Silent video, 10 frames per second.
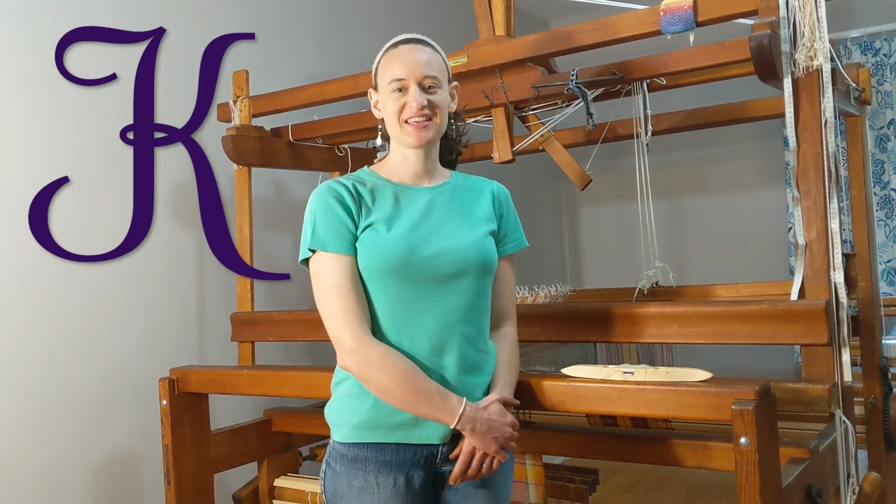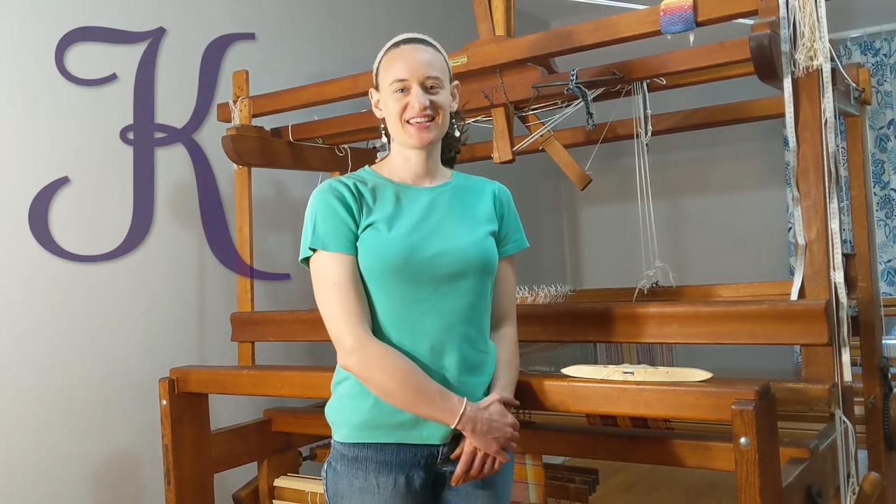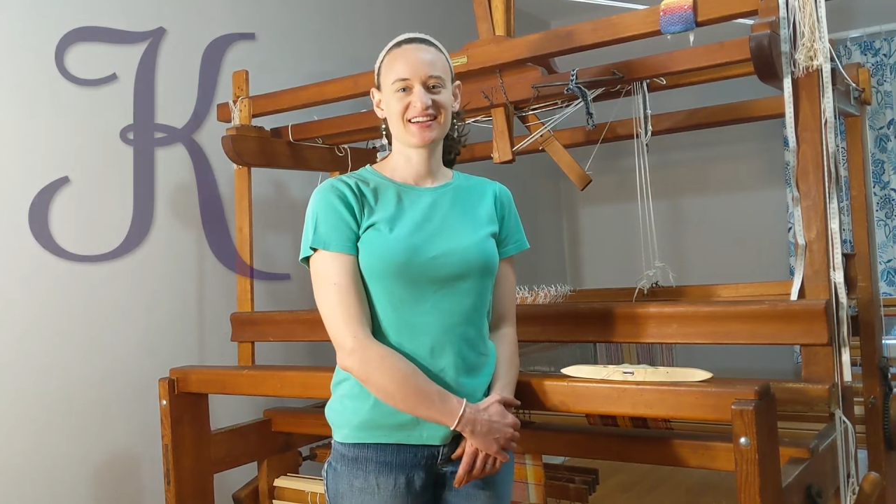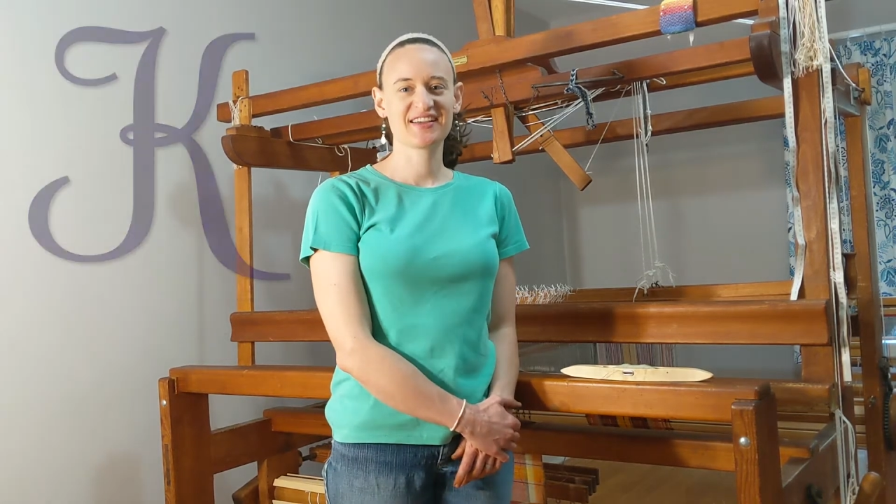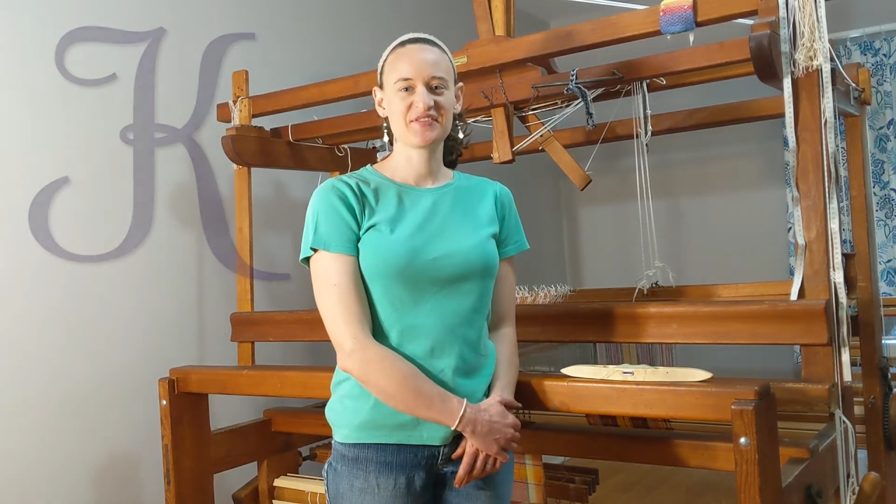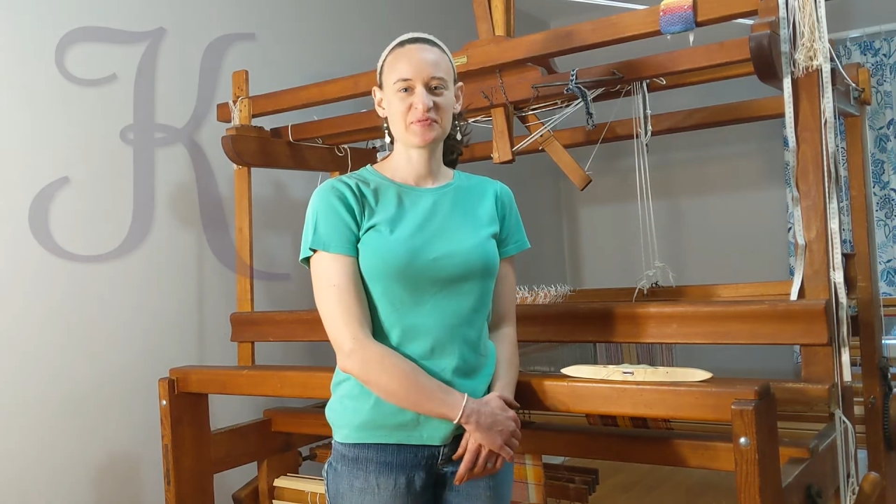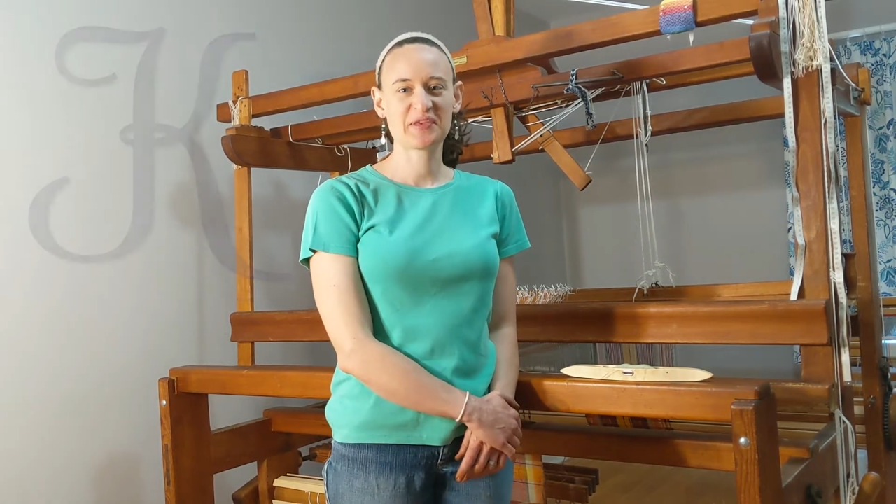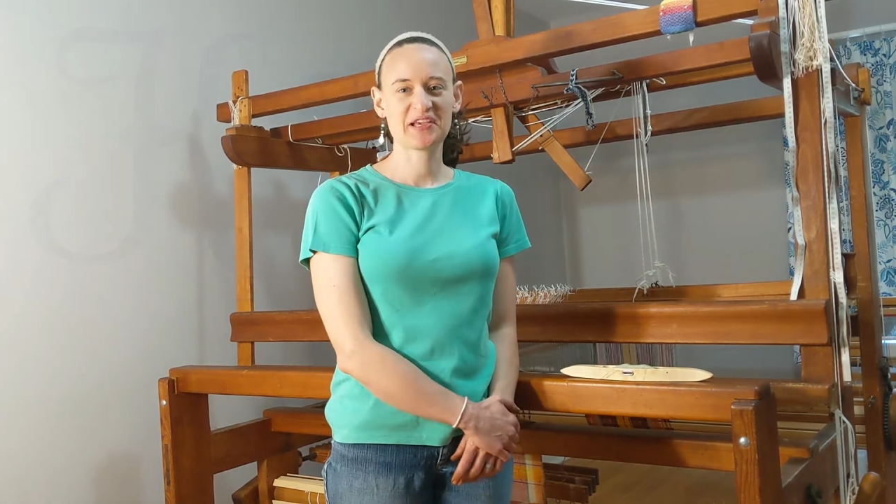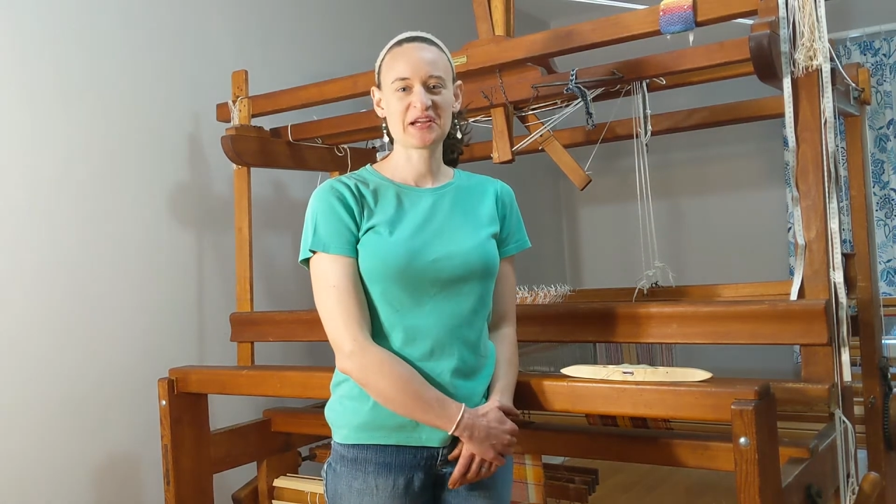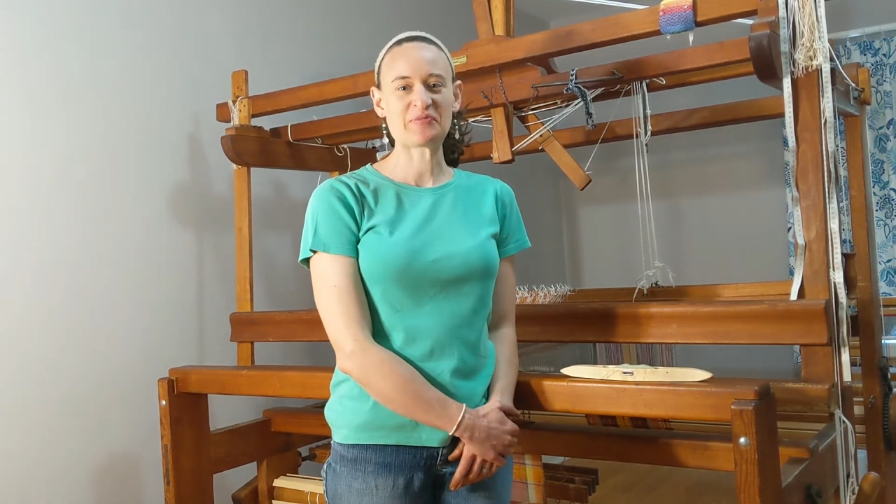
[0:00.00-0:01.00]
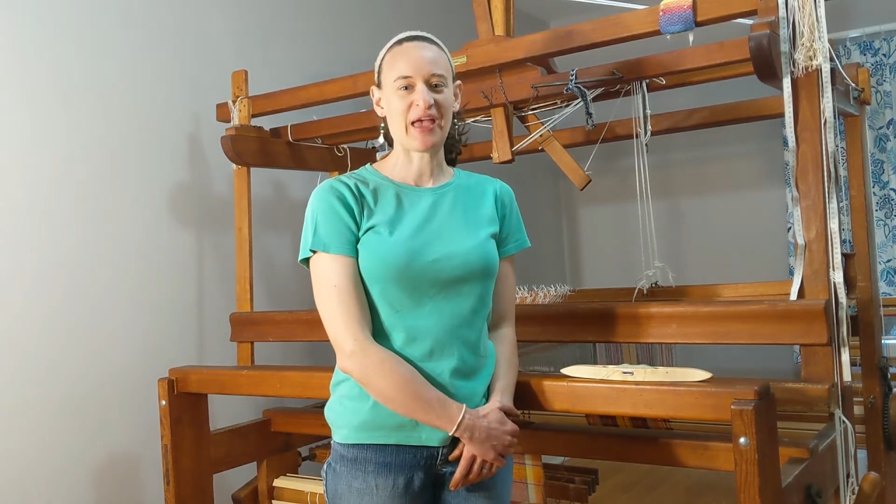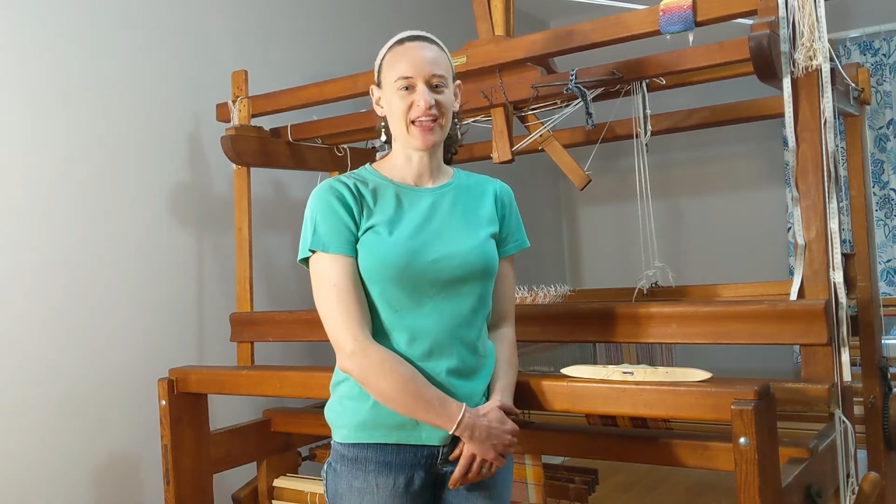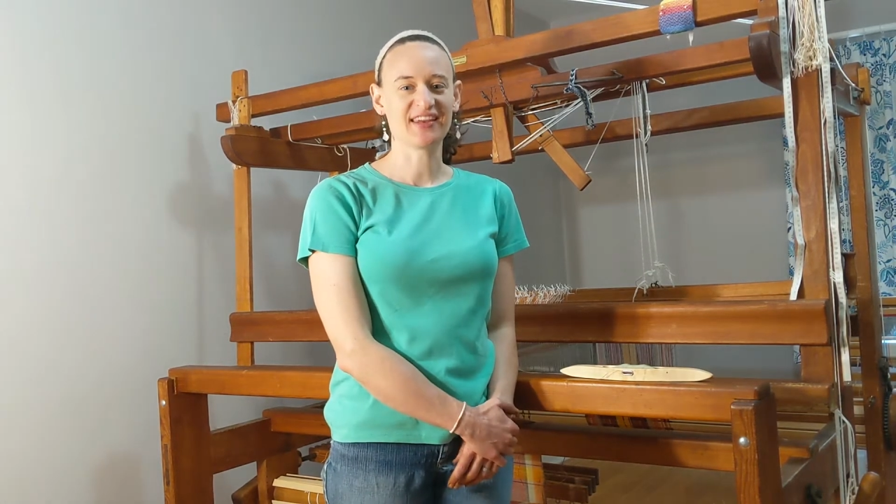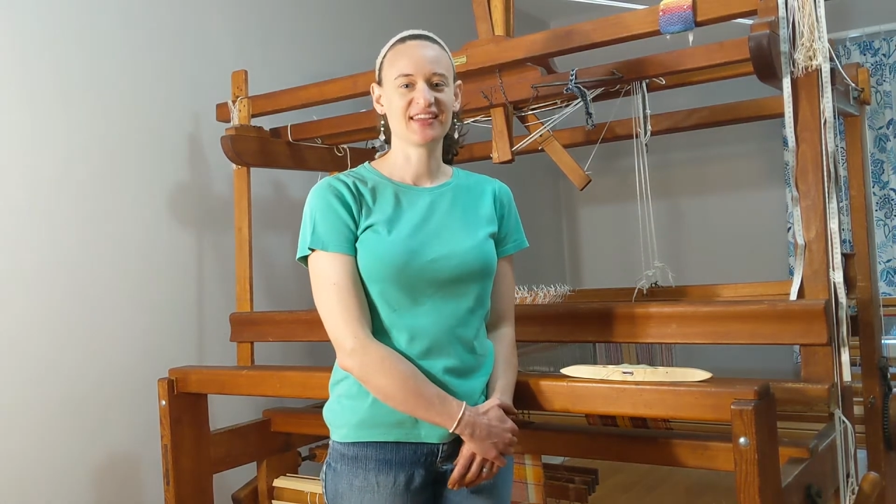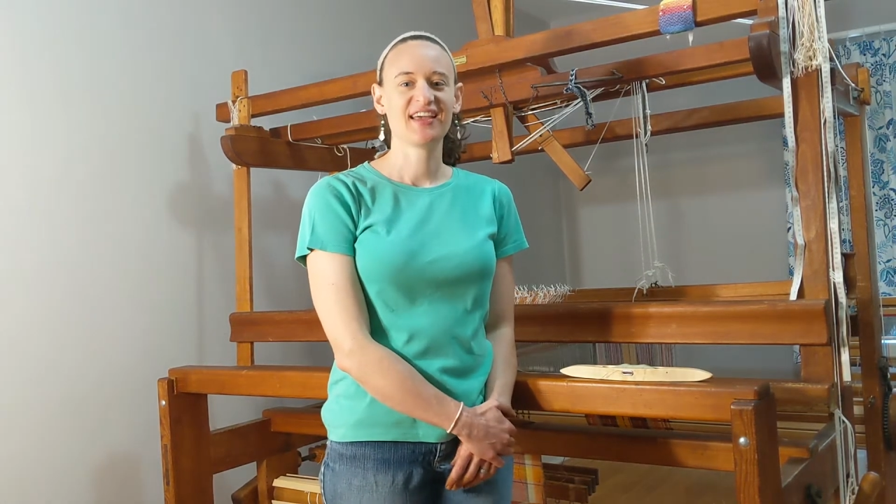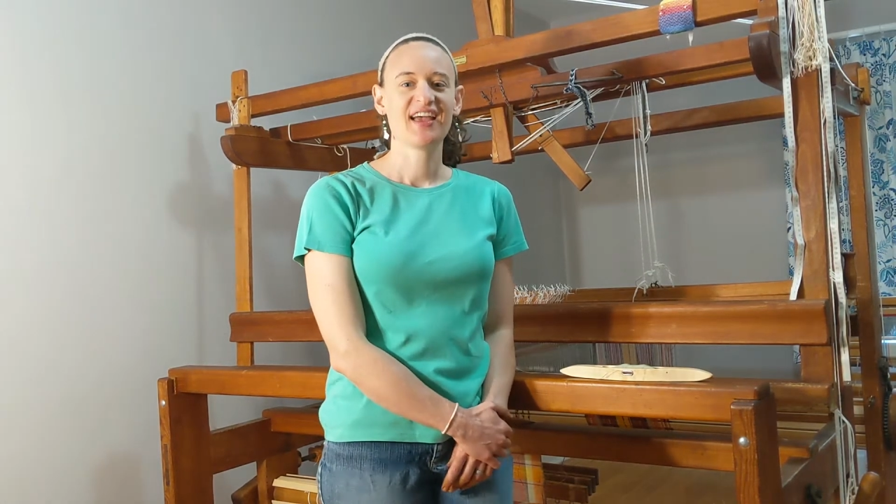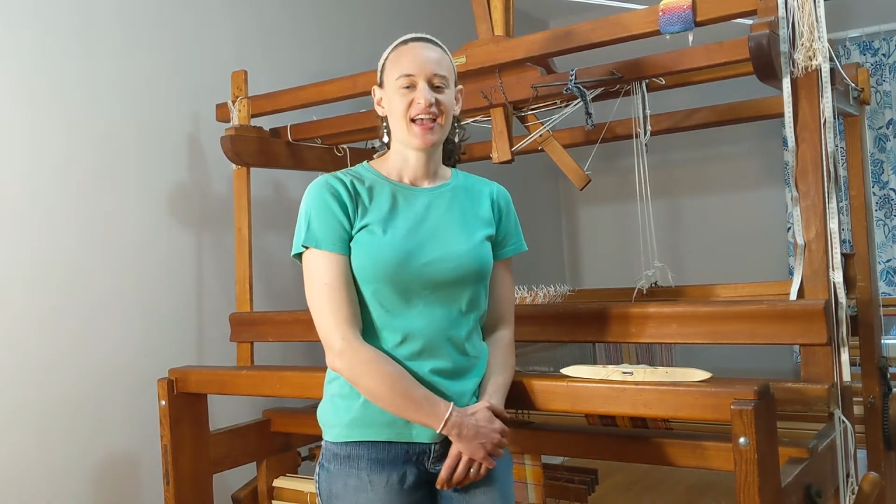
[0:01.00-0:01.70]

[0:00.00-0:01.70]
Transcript: Kiri from Kiri Made,